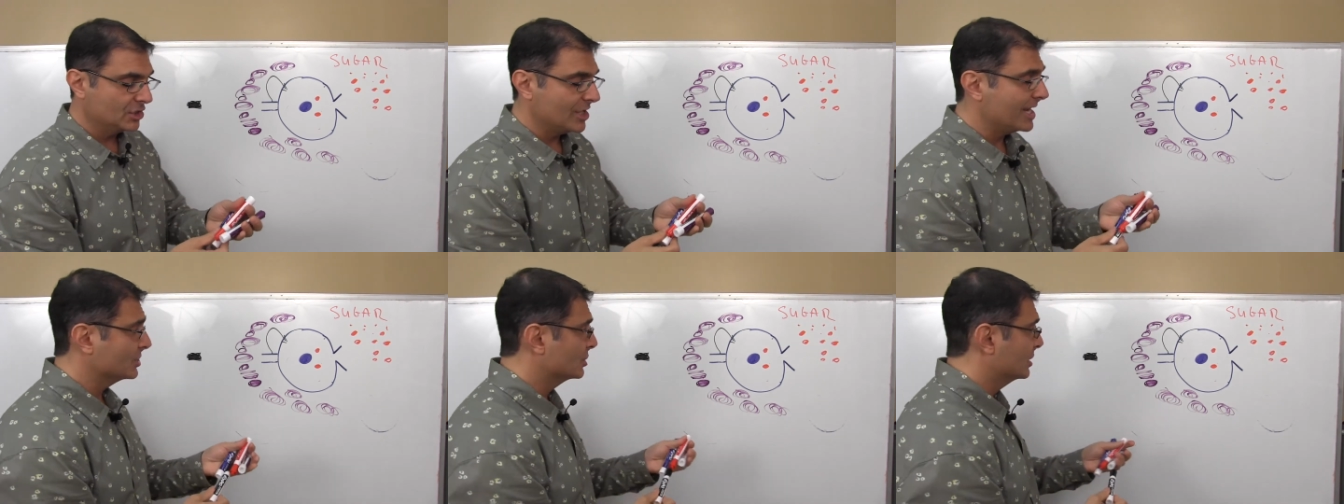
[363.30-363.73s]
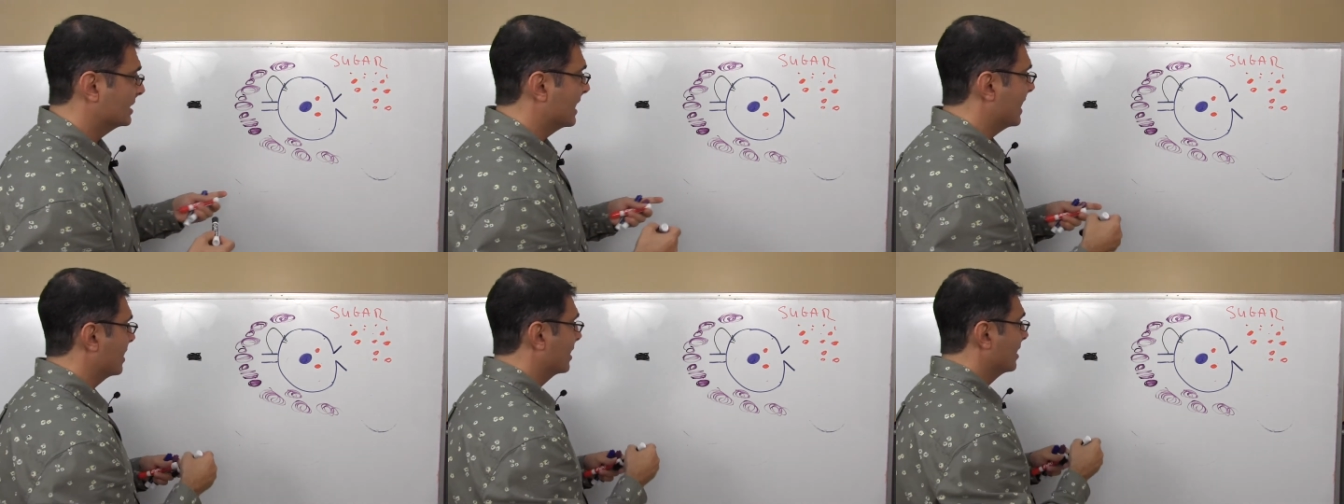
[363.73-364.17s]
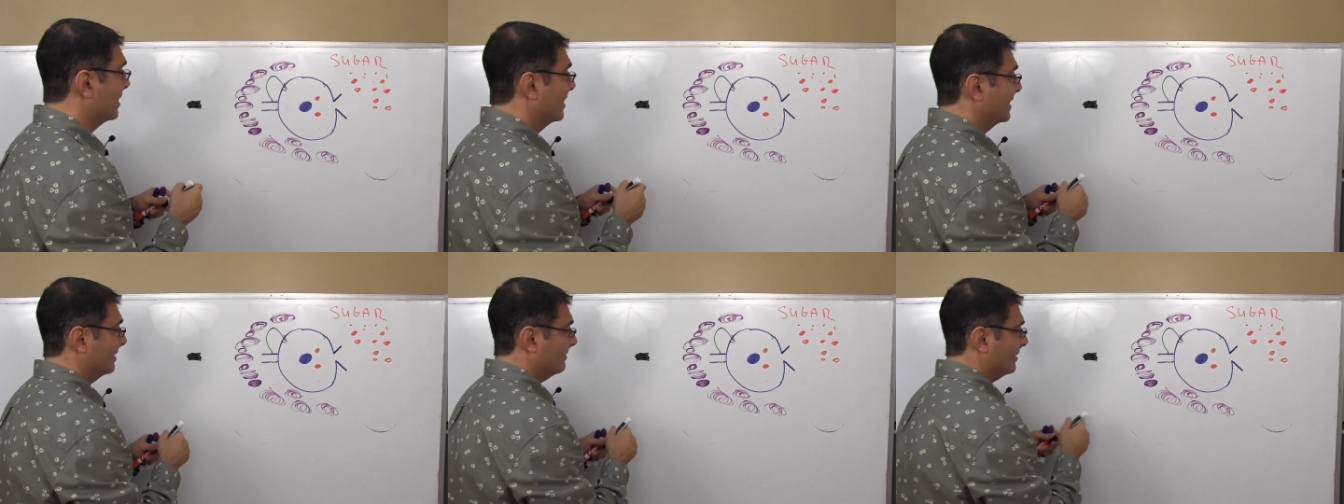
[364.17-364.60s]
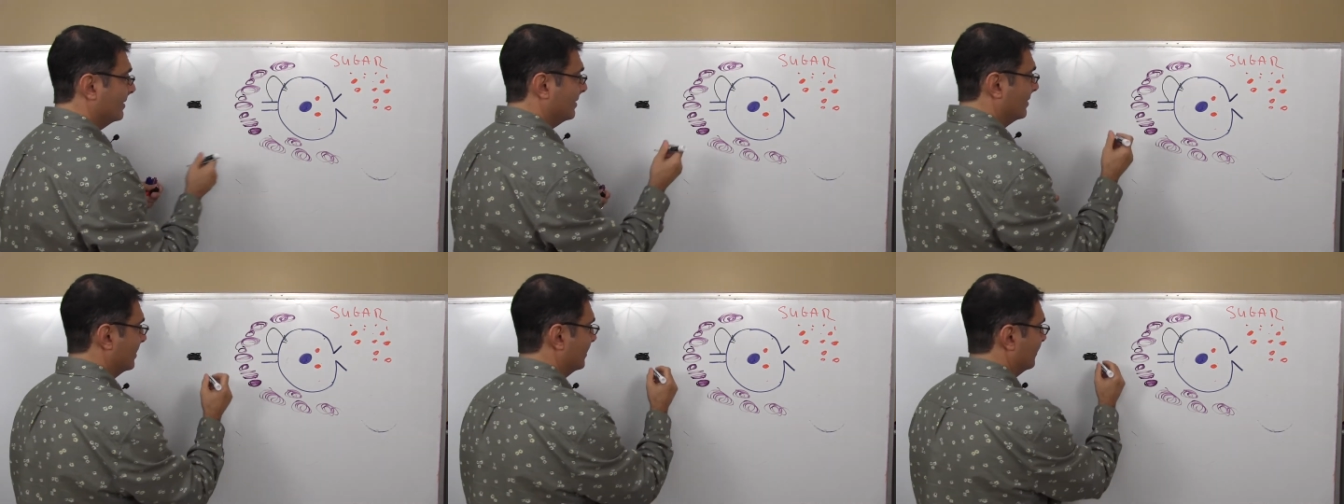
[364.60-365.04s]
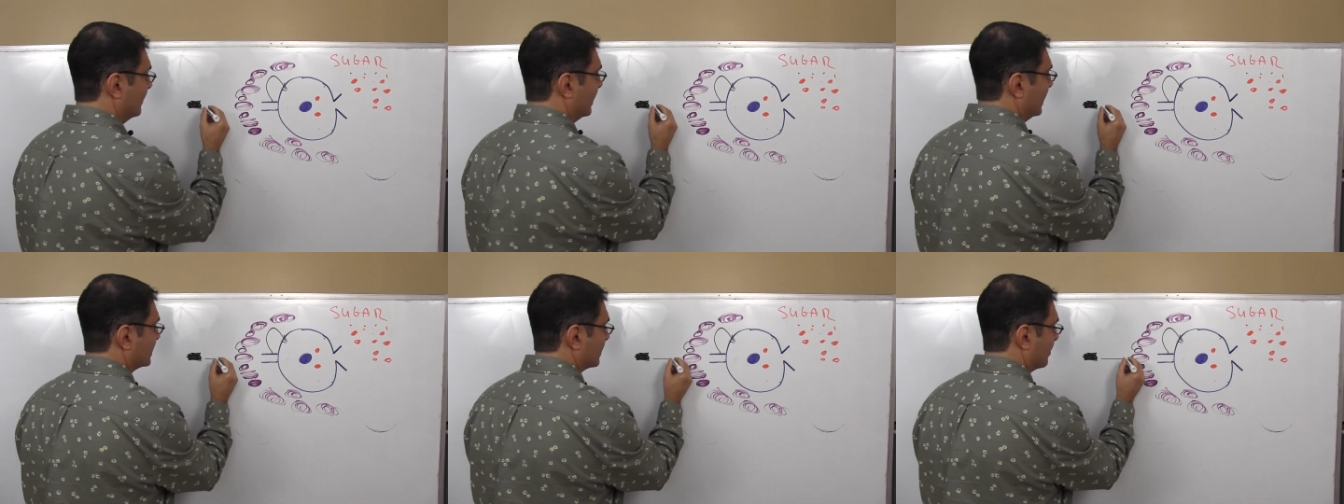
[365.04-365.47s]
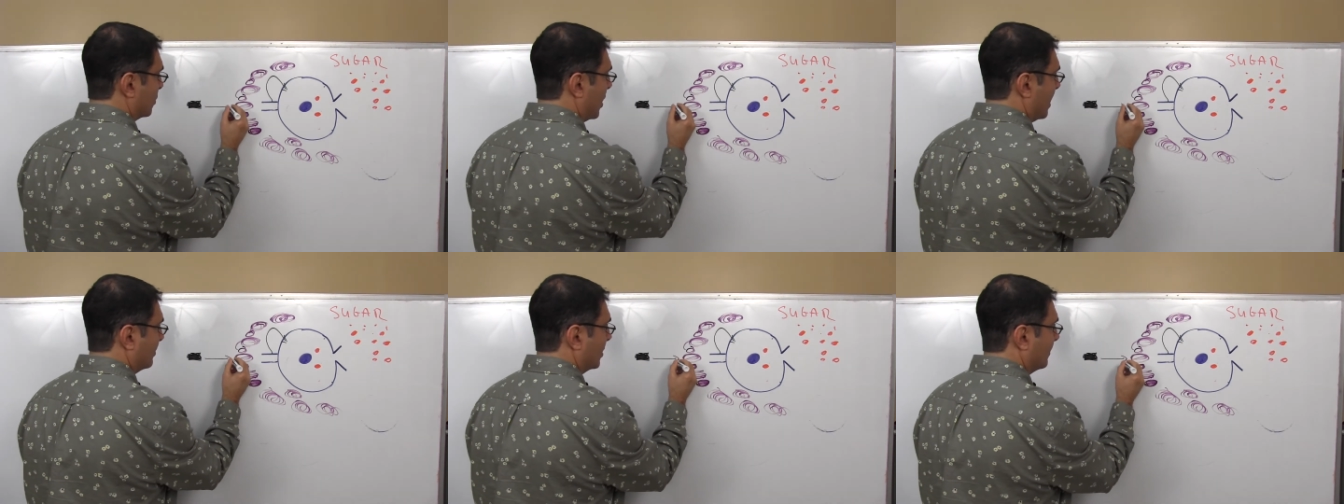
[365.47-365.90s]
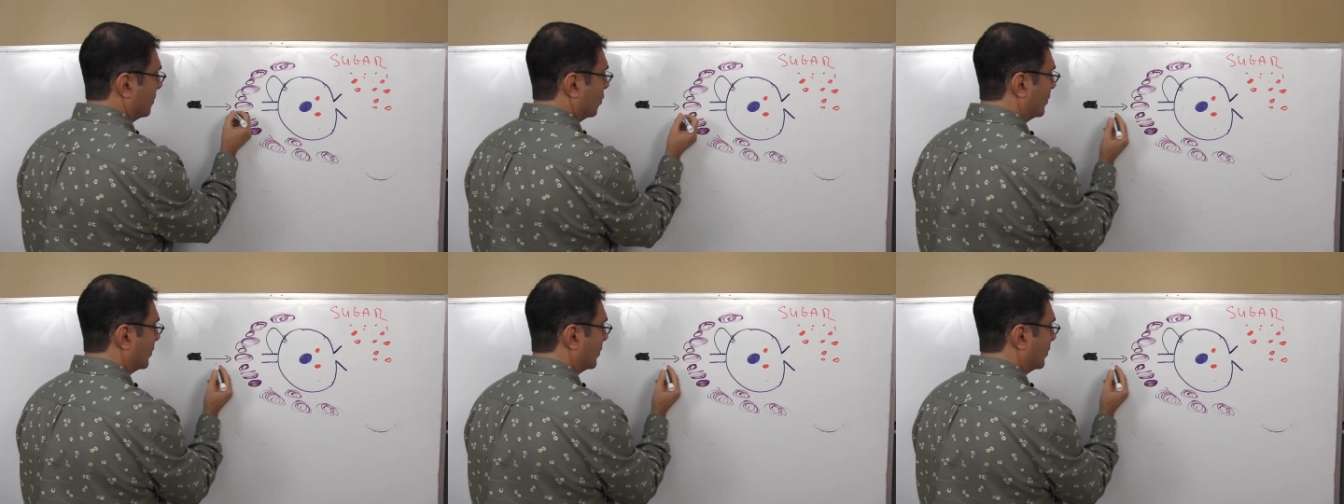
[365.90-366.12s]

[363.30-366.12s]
congestion there, uh uh it's a problem.